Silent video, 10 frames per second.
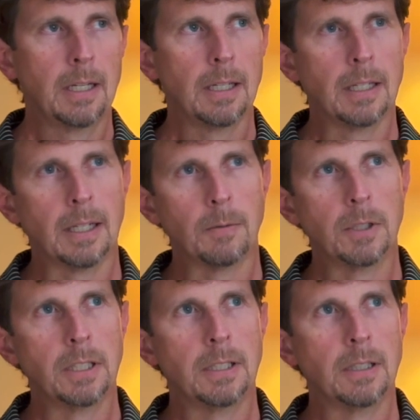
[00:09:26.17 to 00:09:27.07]
And I
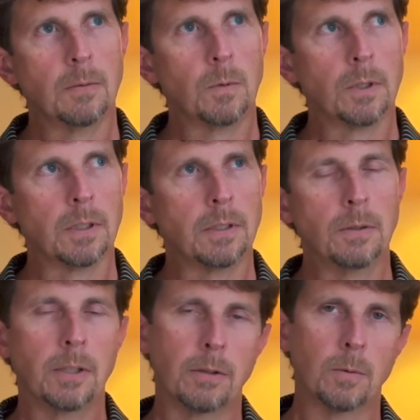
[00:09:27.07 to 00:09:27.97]
really didn't want to
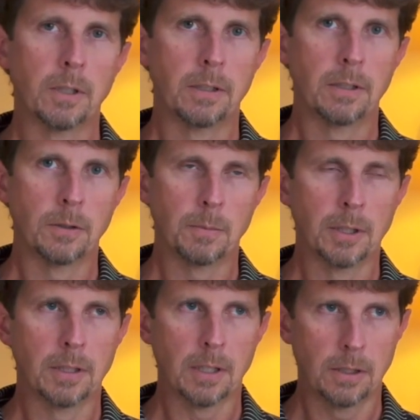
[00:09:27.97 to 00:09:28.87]
do either one of those
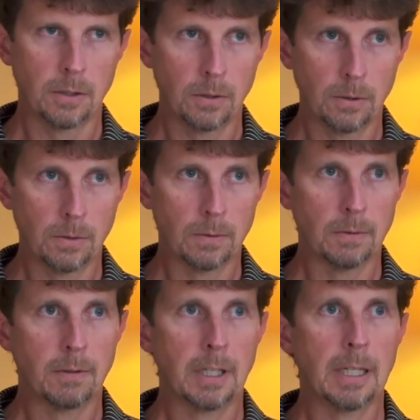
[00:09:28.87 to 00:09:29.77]
because I knew
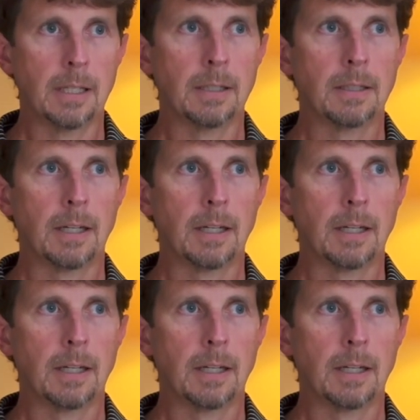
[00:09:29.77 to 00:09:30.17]
that